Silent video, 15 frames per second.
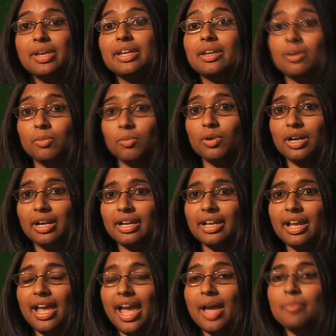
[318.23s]
make it
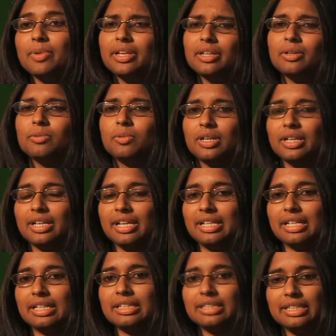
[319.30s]
work and make it
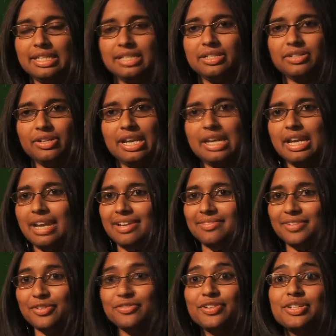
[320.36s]
work in a clean, green
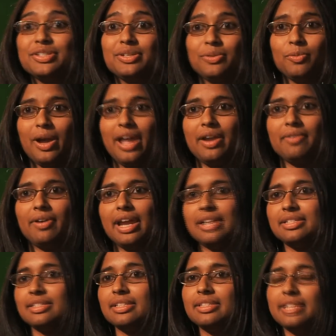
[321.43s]
and efficient way, right?